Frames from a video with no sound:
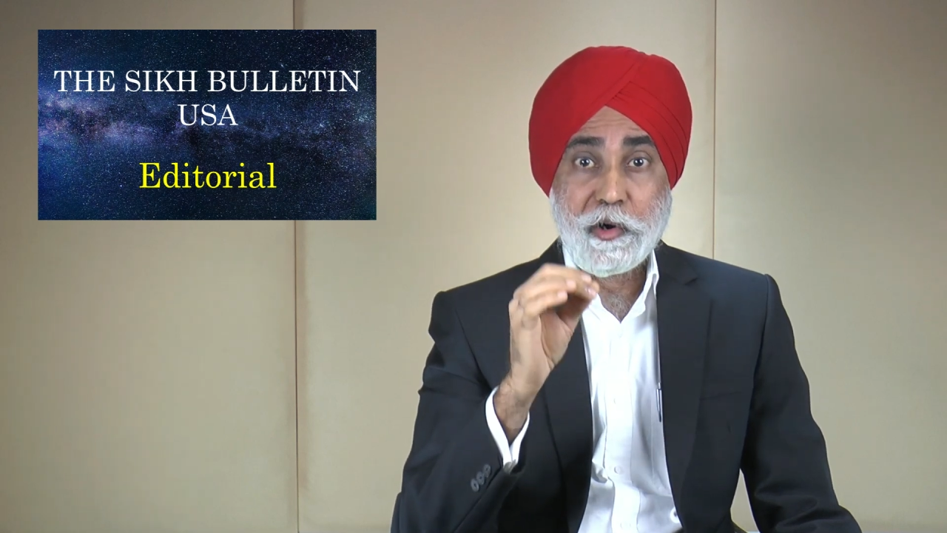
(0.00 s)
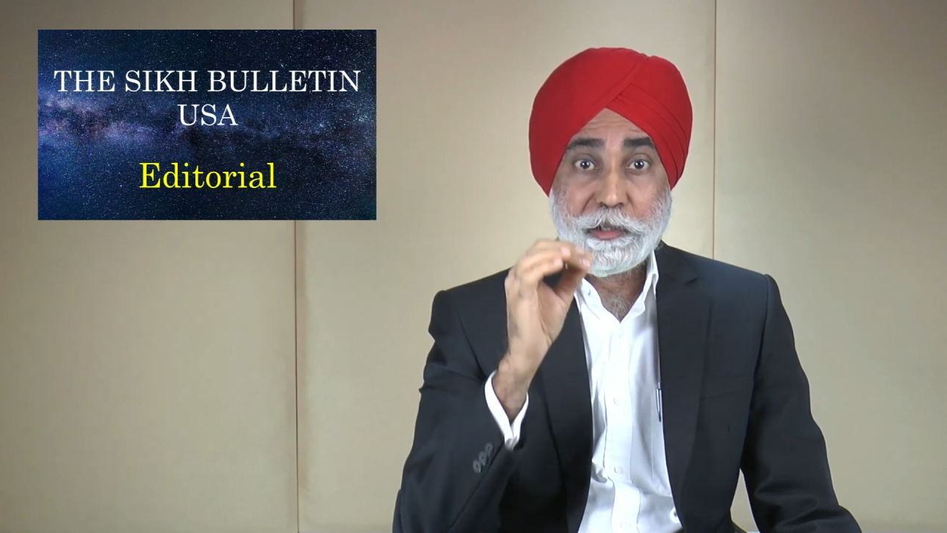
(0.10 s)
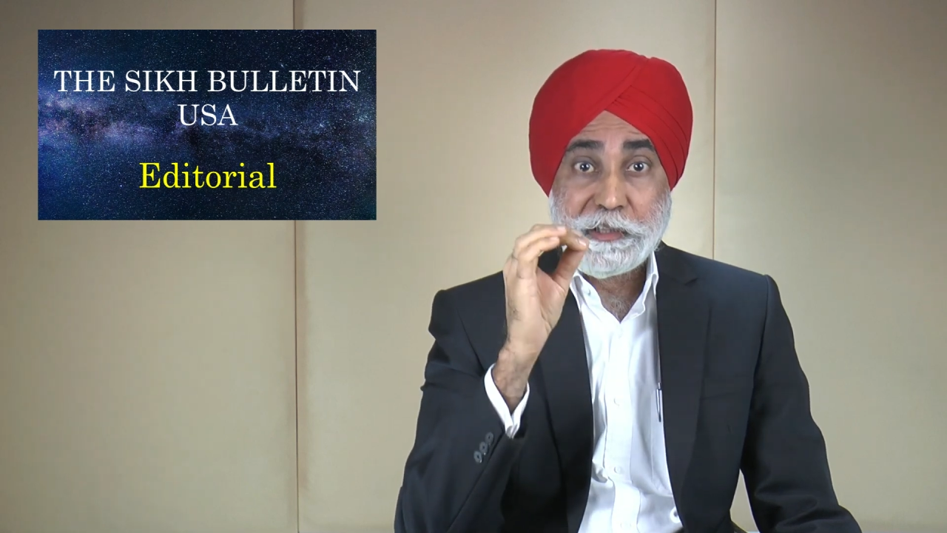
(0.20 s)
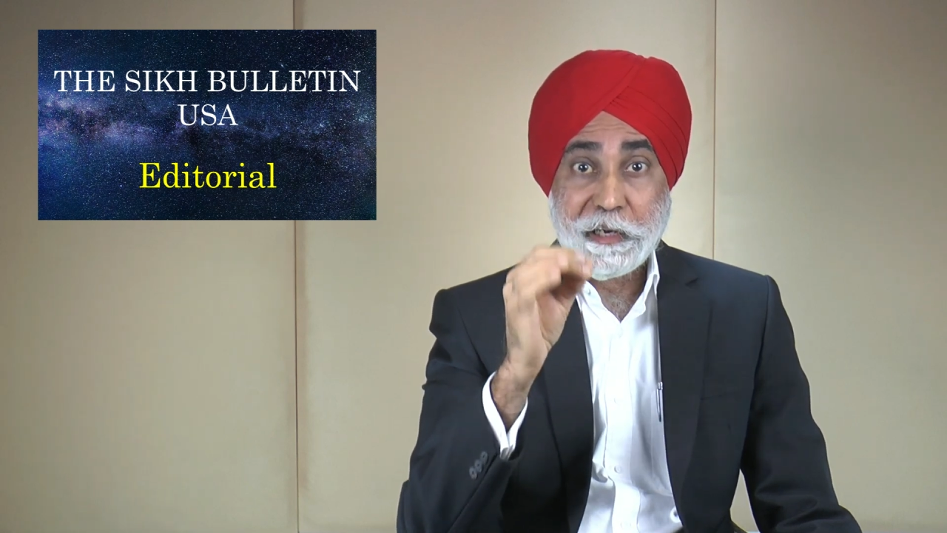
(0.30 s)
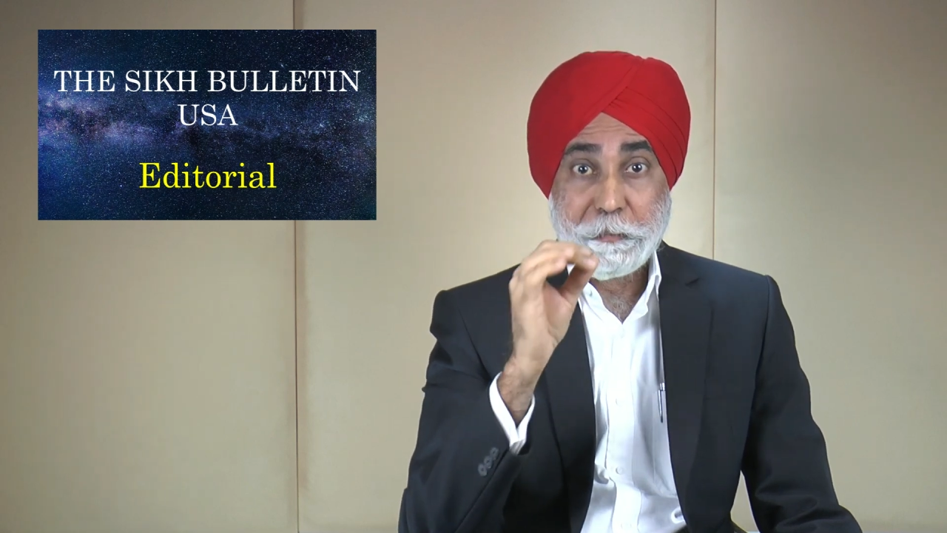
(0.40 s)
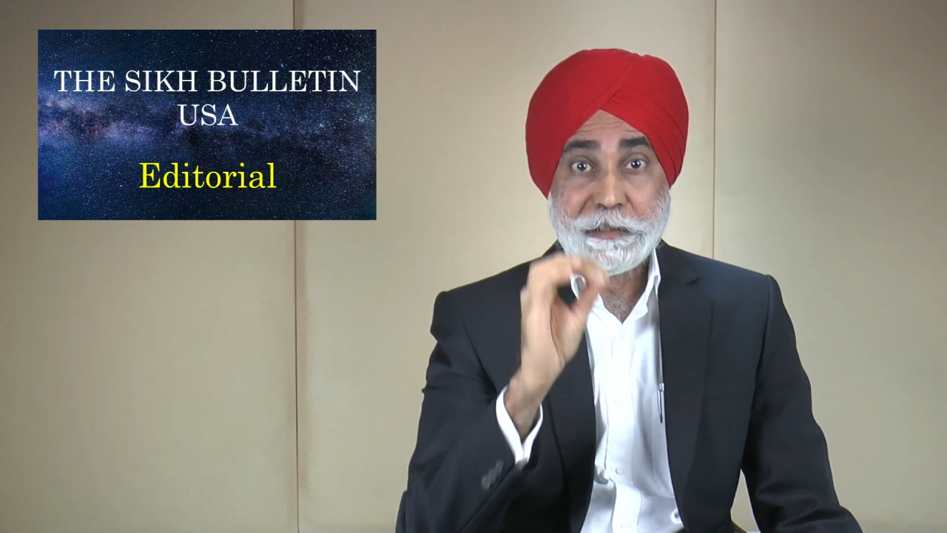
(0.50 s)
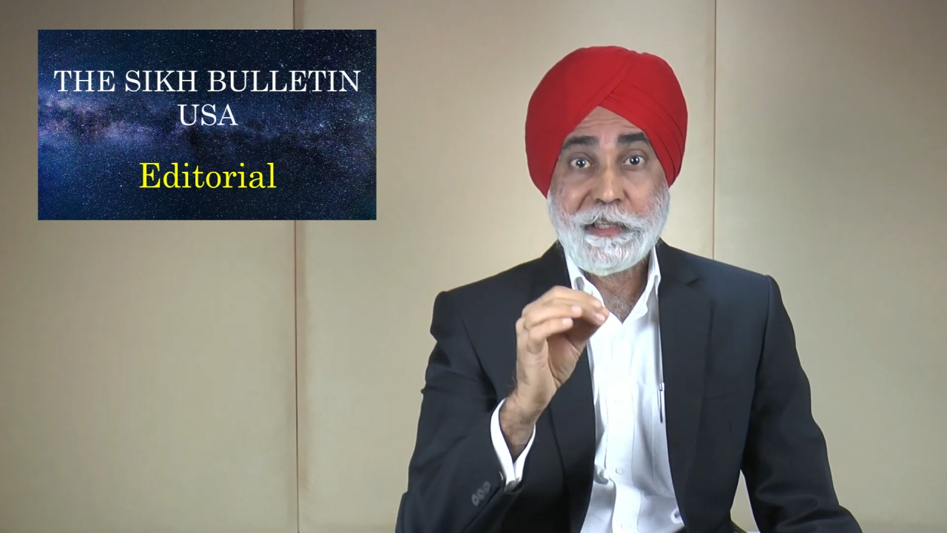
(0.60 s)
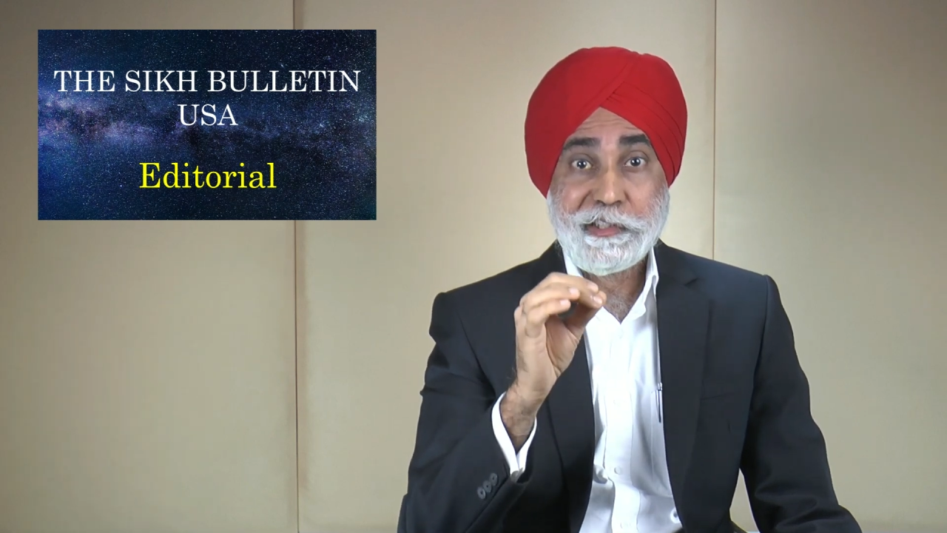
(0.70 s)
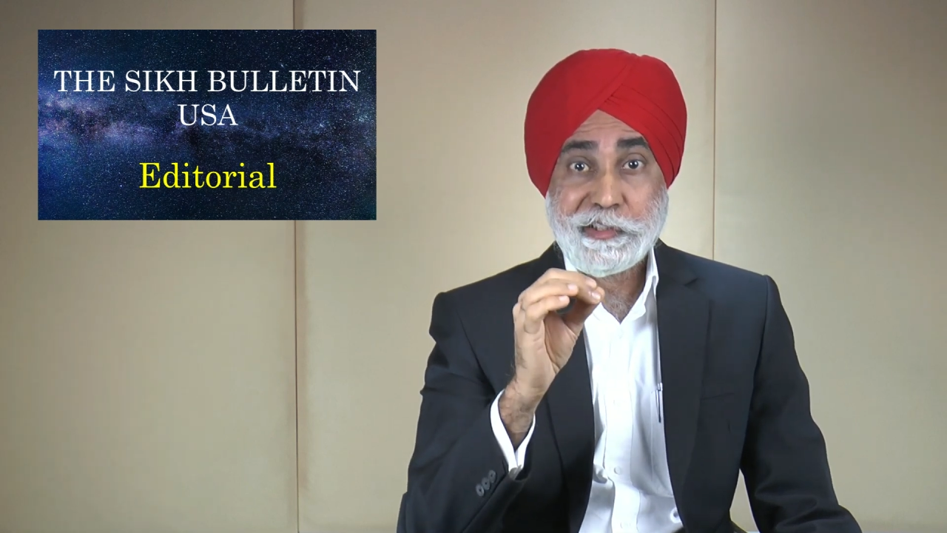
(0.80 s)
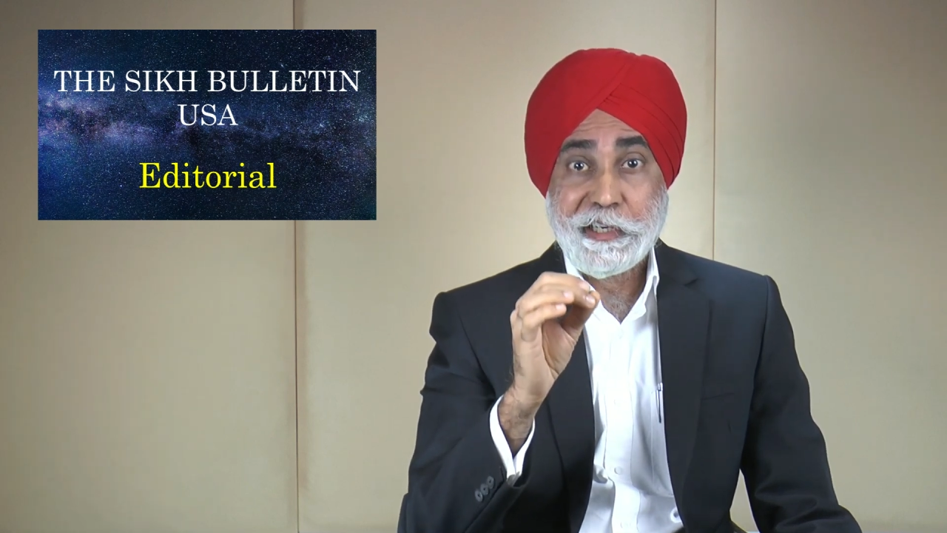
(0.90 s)
on
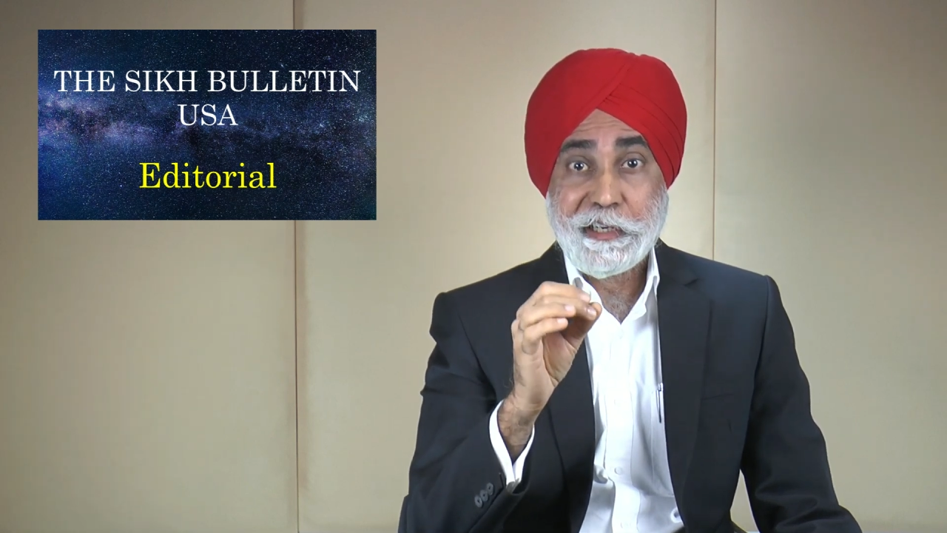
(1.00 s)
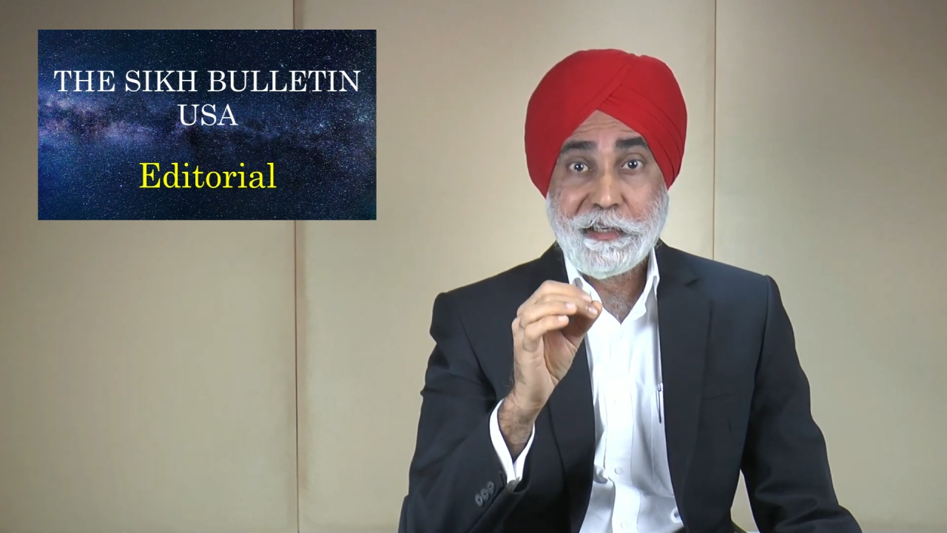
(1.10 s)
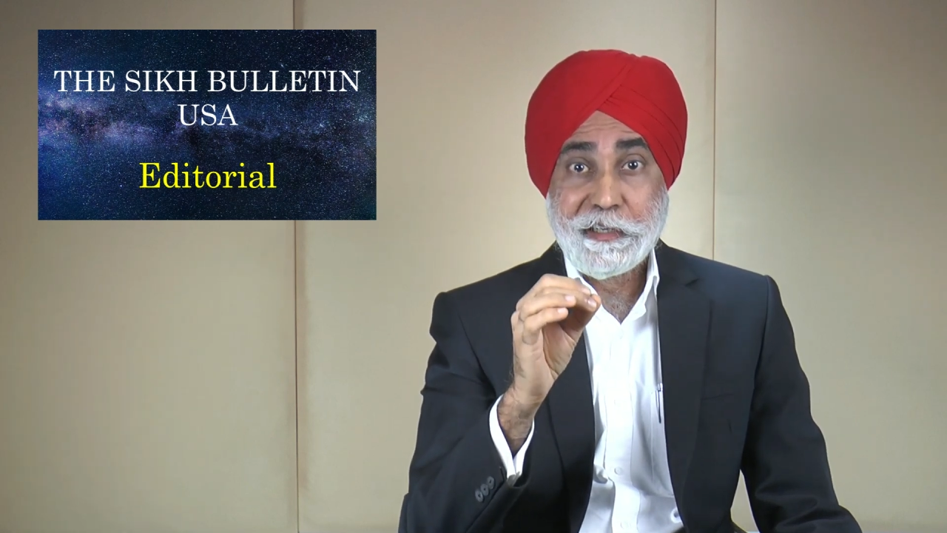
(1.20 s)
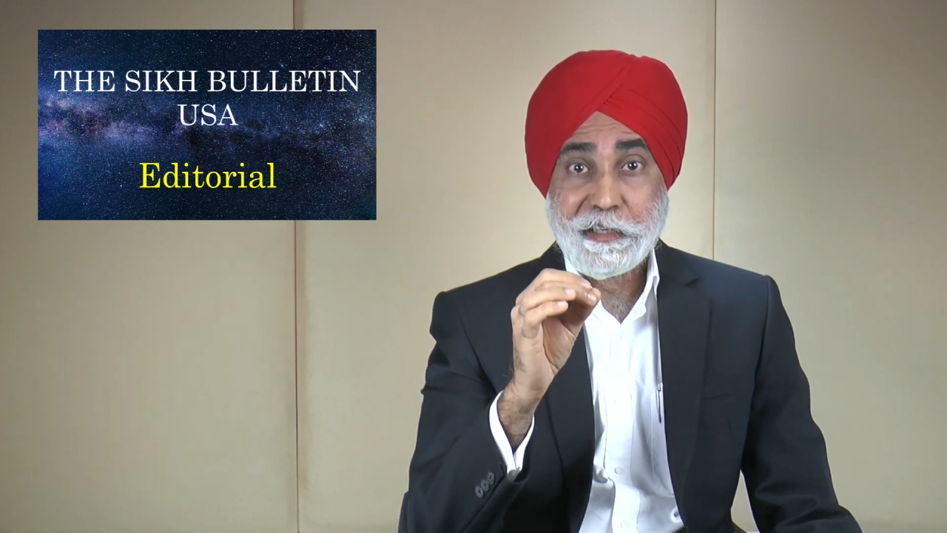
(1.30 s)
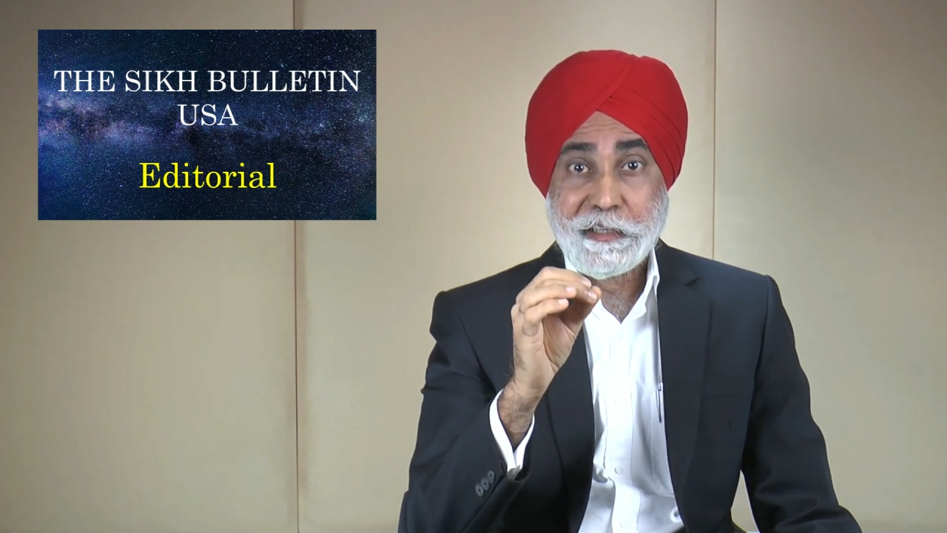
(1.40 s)
Karminder Singh